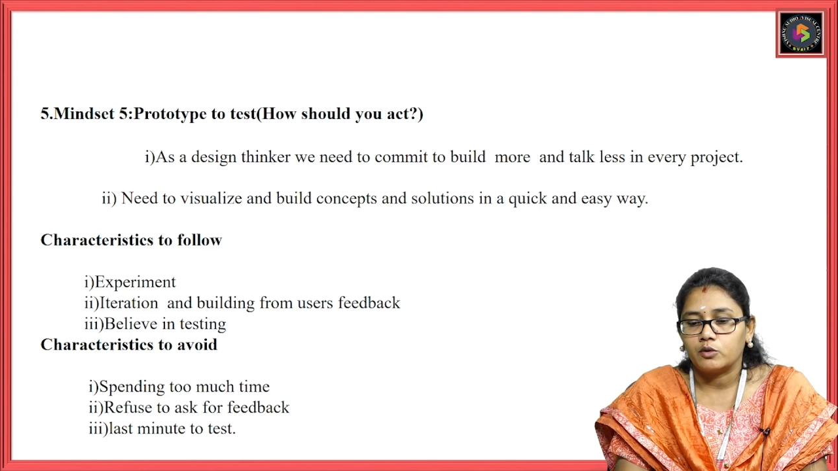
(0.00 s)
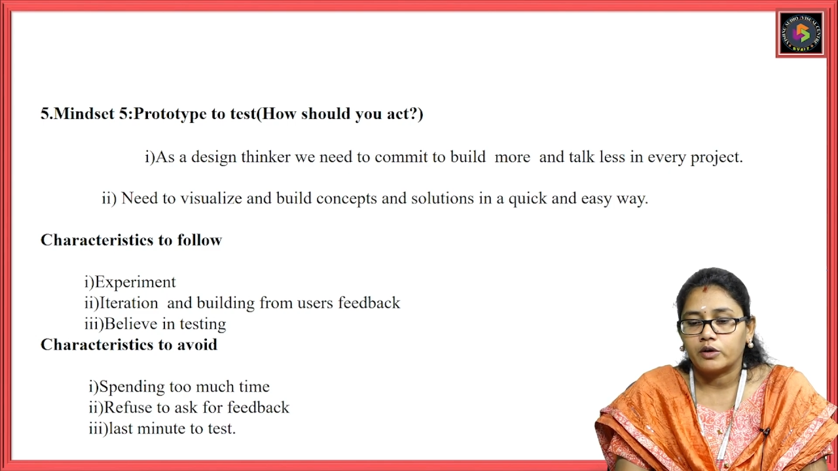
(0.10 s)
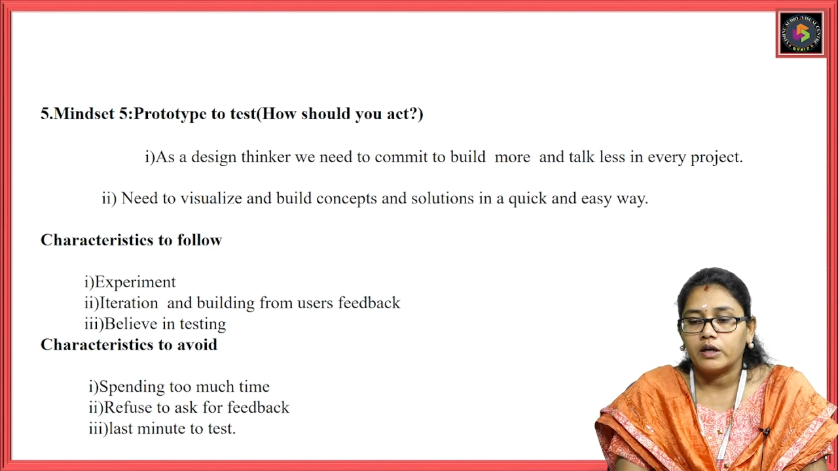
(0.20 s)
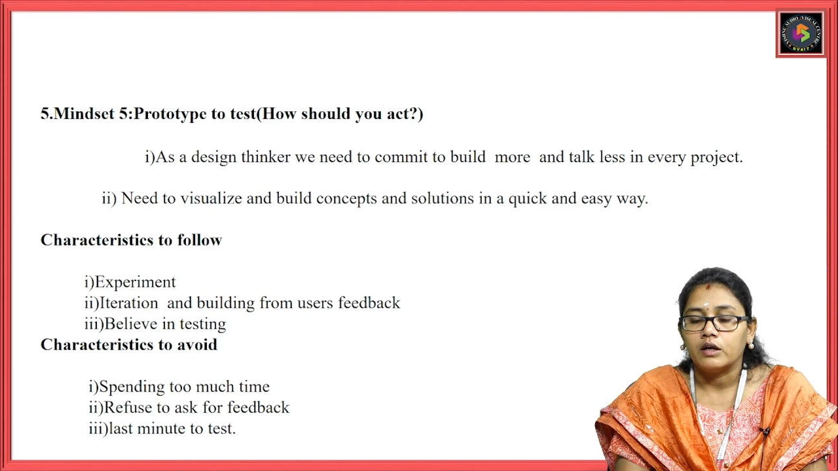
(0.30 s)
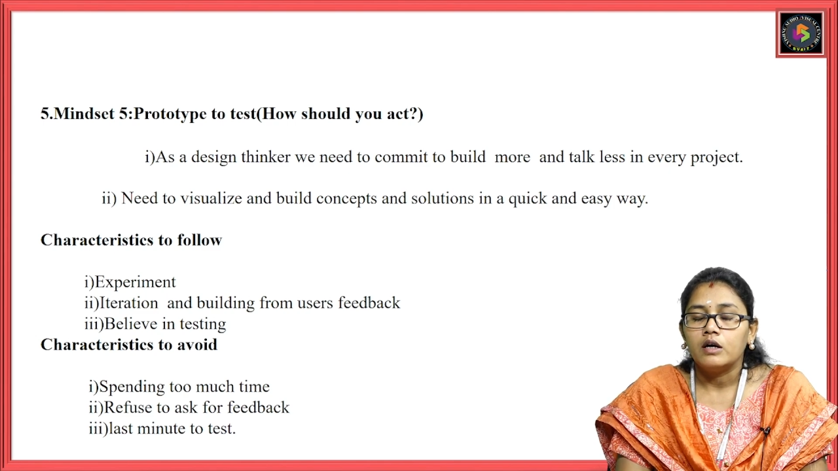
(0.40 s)

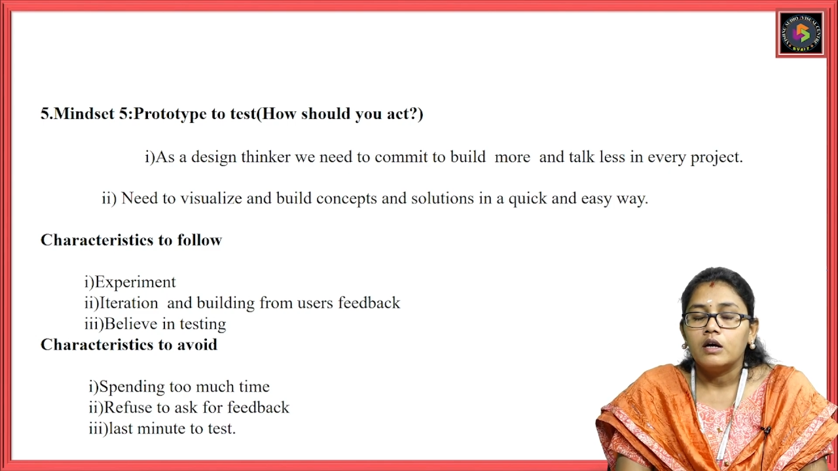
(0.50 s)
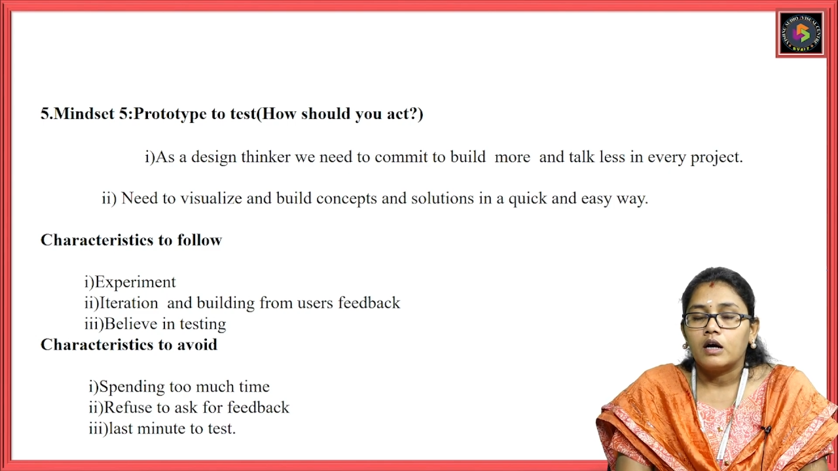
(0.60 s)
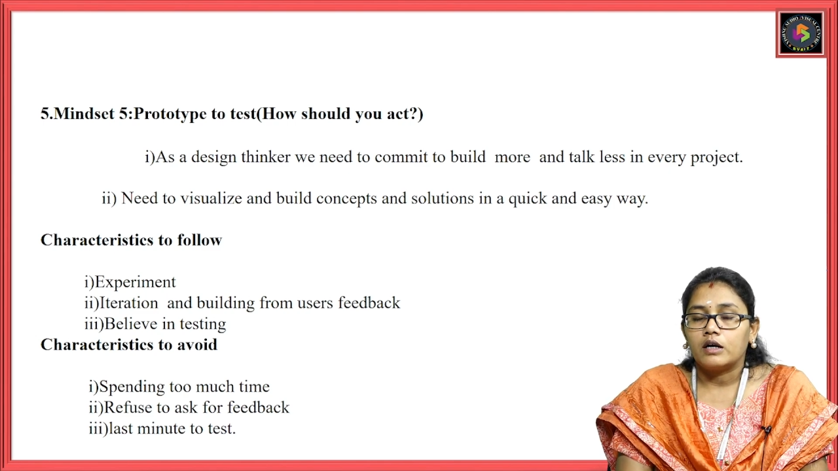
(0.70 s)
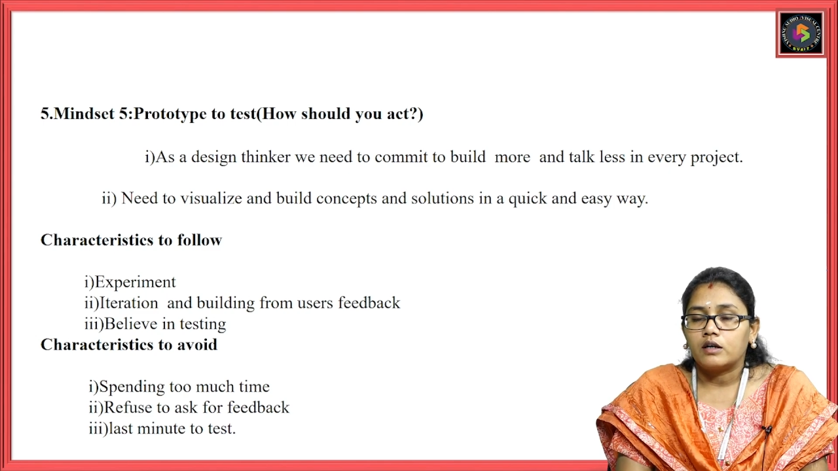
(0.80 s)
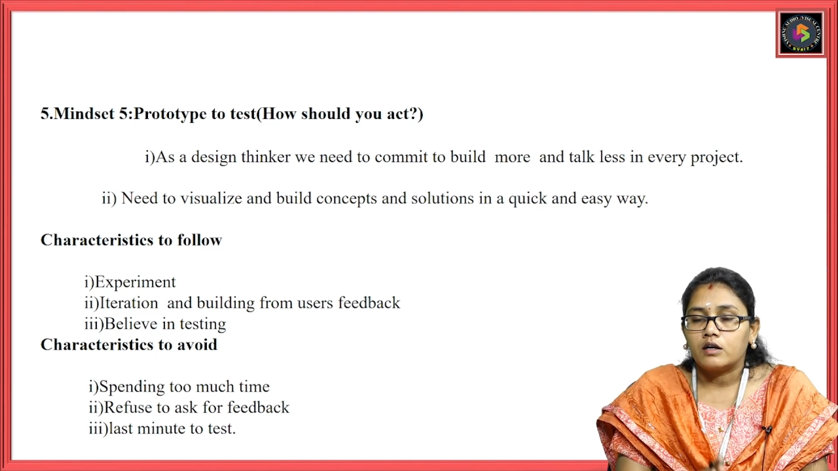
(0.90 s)
Okay,
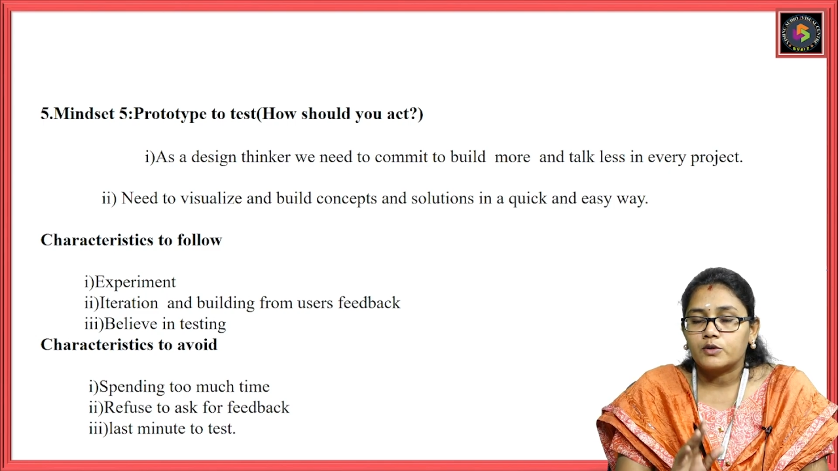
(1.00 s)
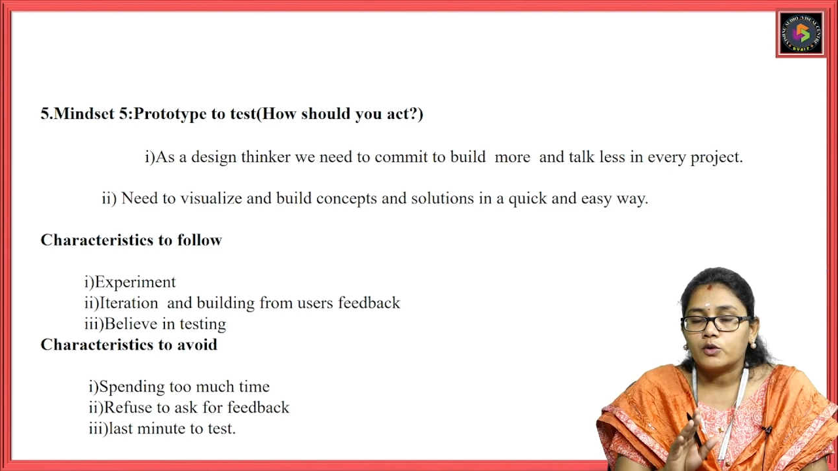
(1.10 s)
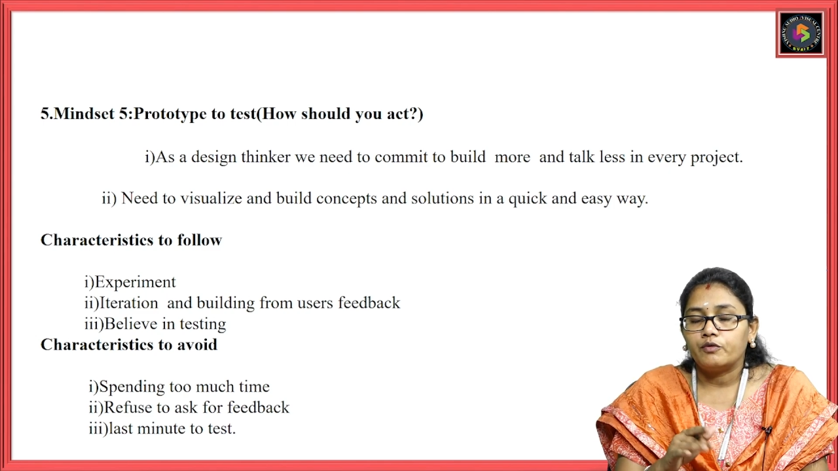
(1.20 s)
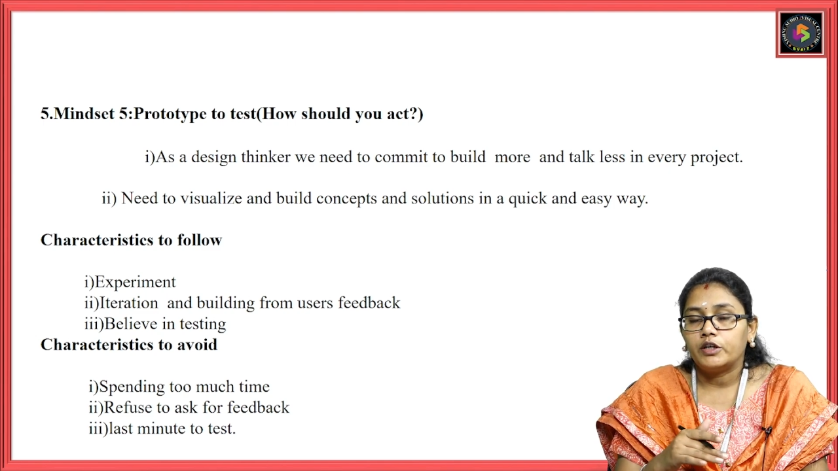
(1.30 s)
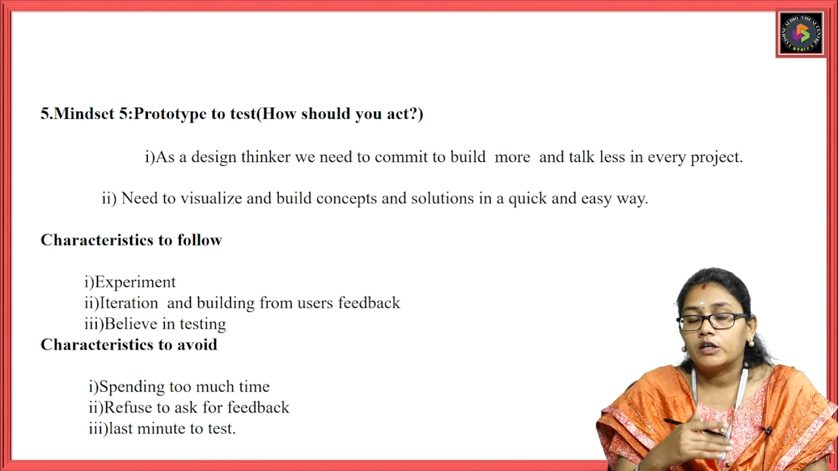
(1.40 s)
and
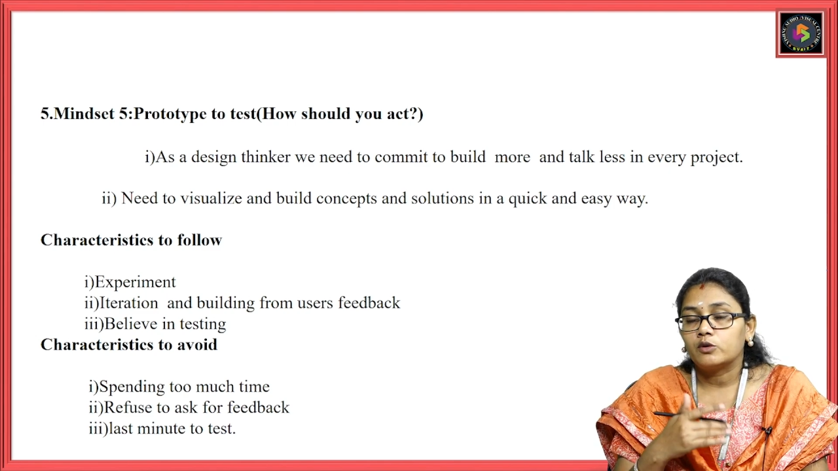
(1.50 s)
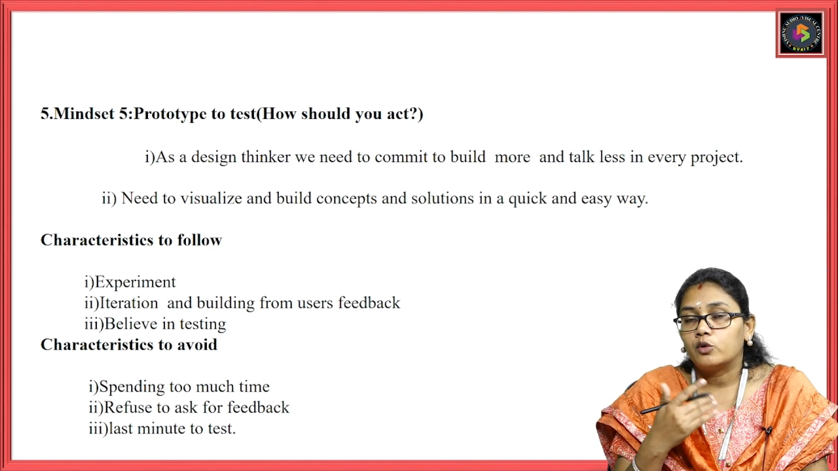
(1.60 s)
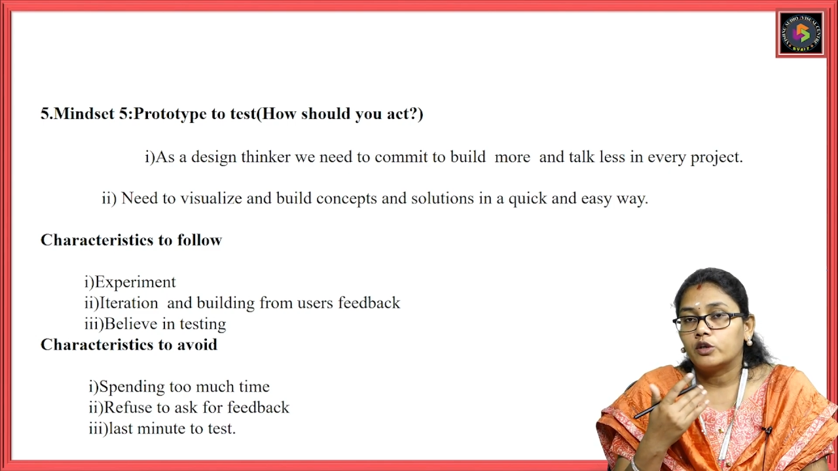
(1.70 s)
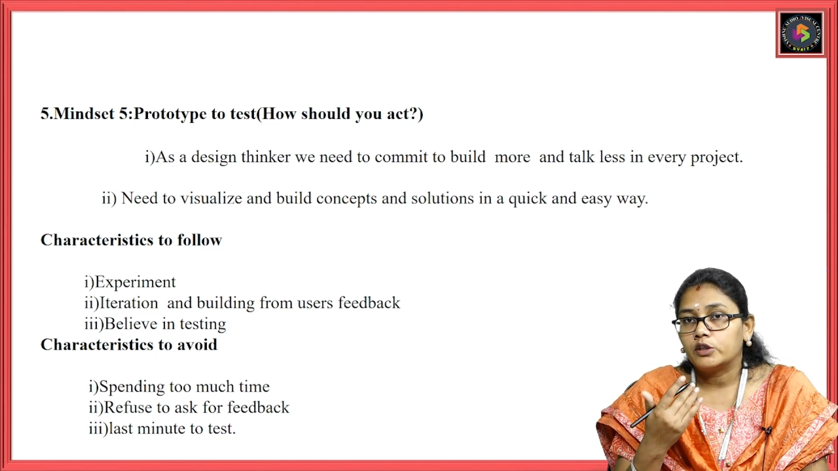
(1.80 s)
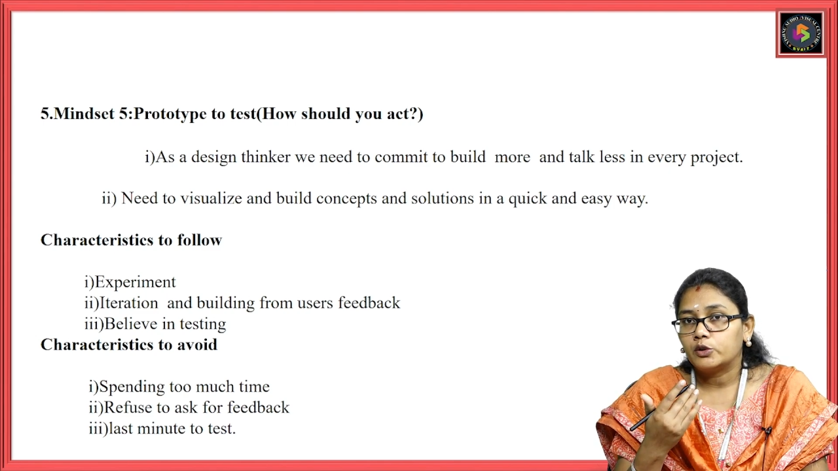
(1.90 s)
also we are
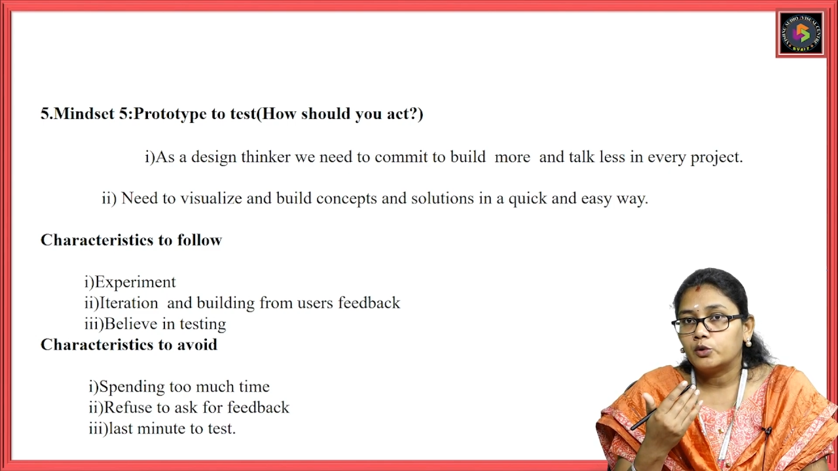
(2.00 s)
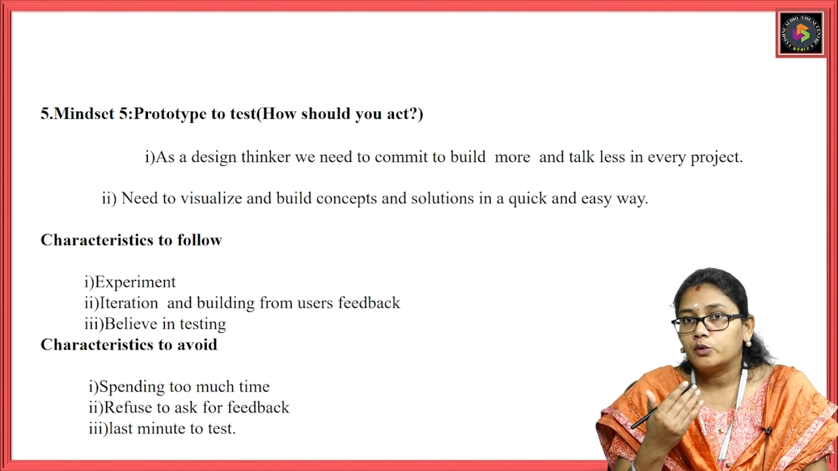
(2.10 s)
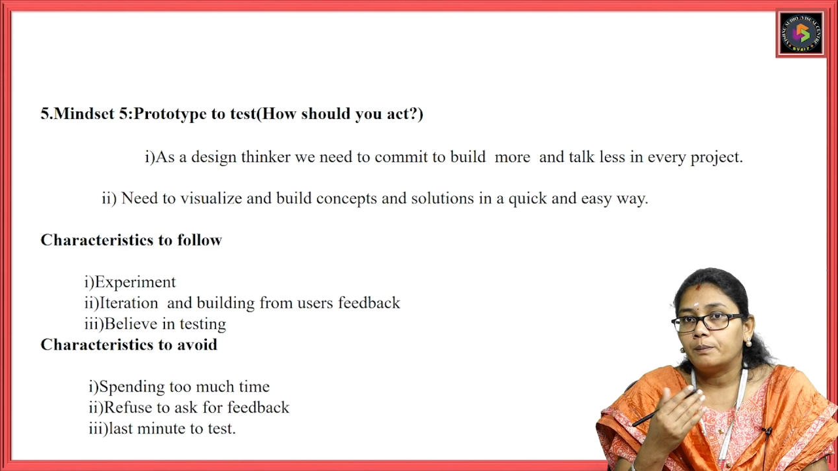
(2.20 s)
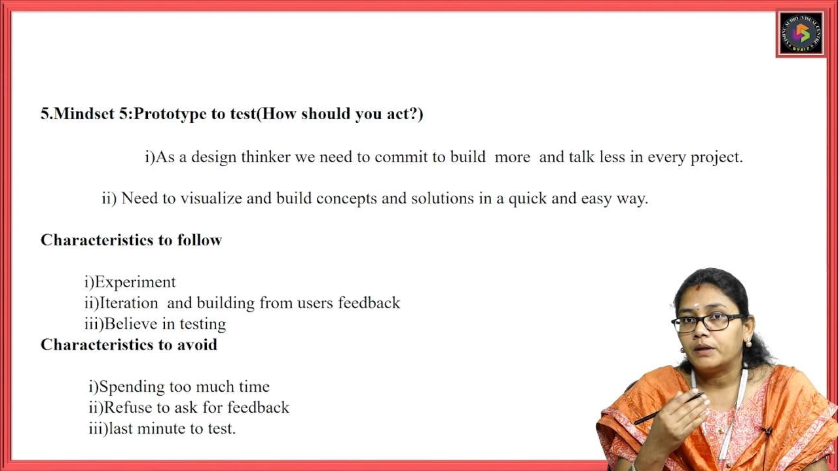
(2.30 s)
going to